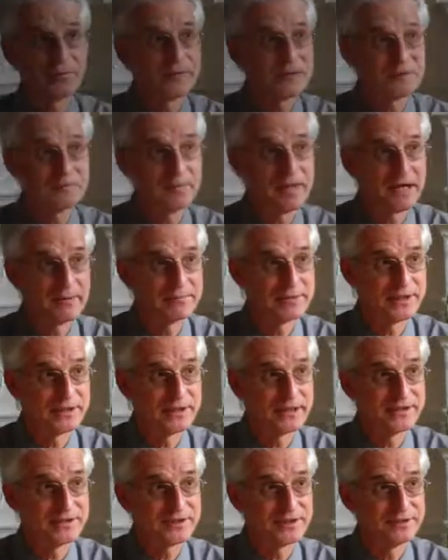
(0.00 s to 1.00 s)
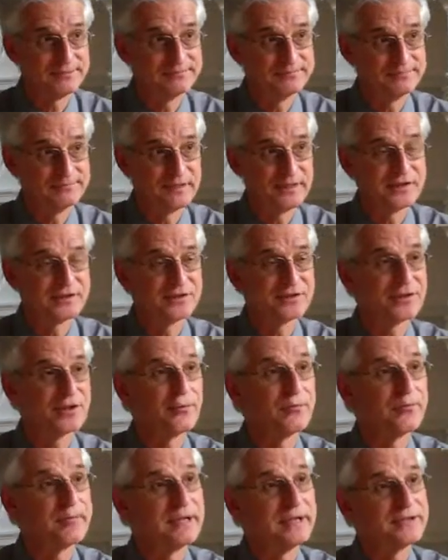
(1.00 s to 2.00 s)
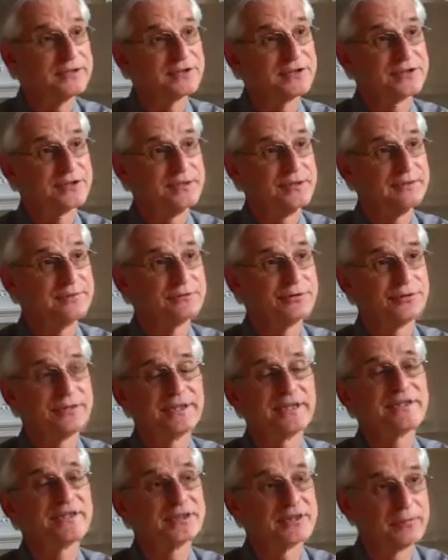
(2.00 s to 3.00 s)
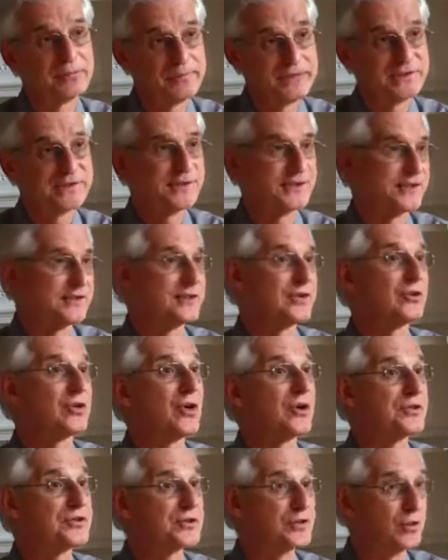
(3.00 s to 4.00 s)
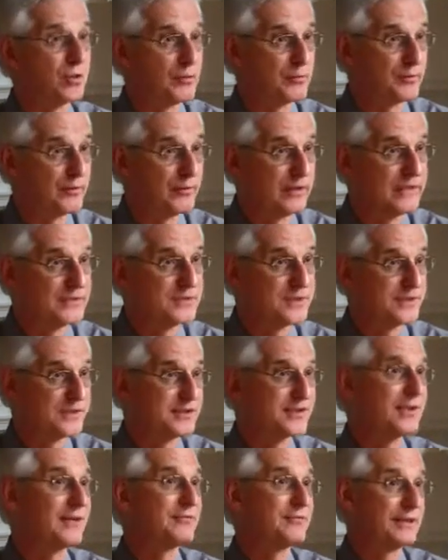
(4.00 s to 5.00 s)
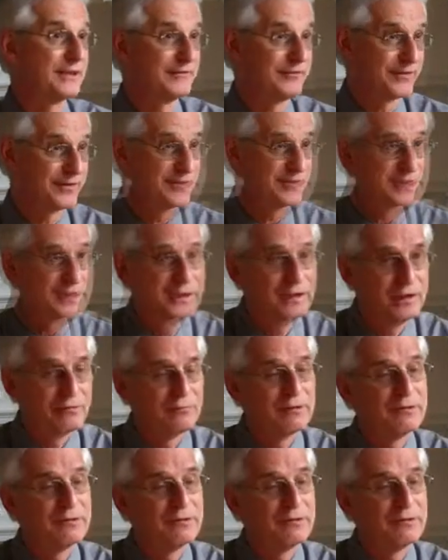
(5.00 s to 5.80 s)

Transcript: so much population and so much traditional business. The large corporations have left the city.